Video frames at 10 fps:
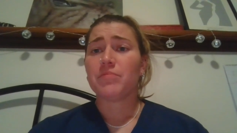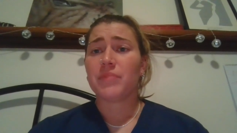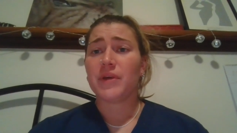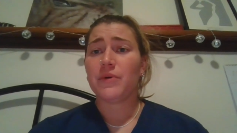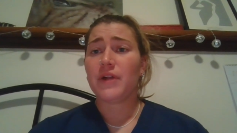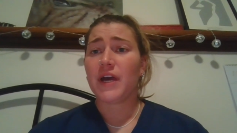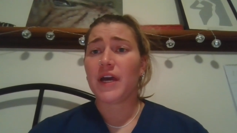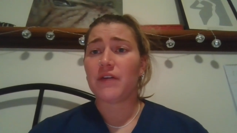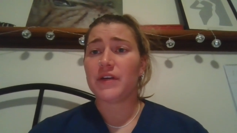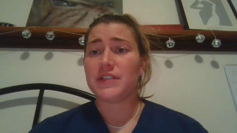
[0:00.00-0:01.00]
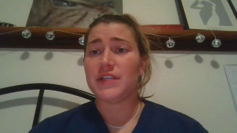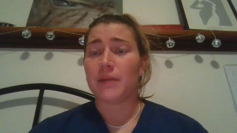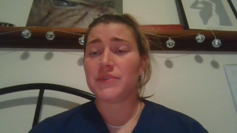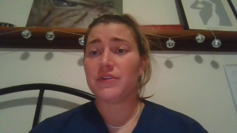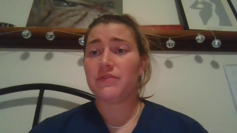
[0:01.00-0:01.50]
People have
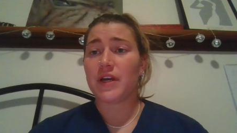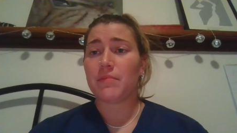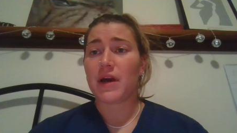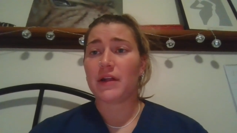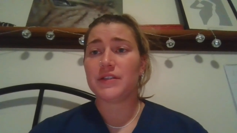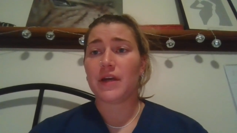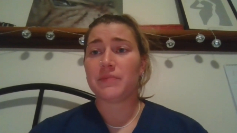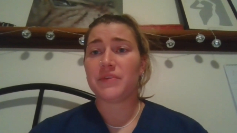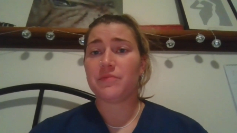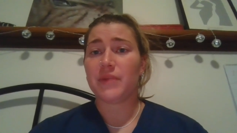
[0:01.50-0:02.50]
adaptive and maladaptive